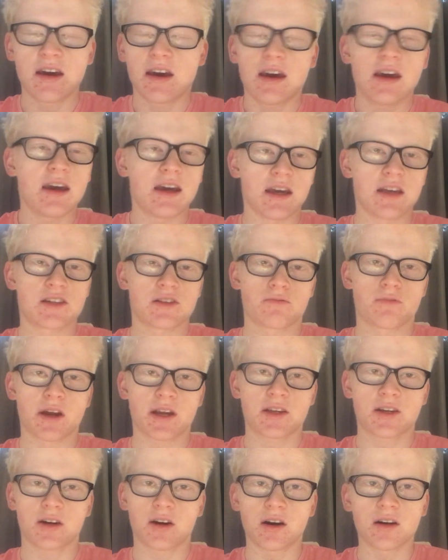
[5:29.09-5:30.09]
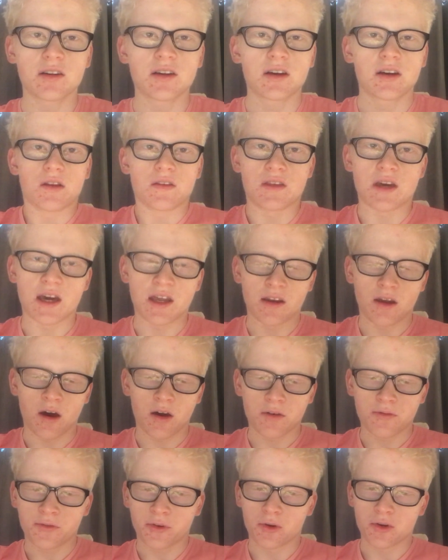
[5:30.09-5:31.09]
It is a red card. Then,
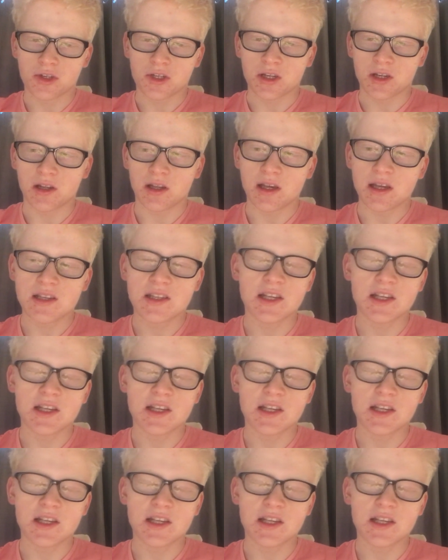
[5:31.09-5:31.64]
unfortunately,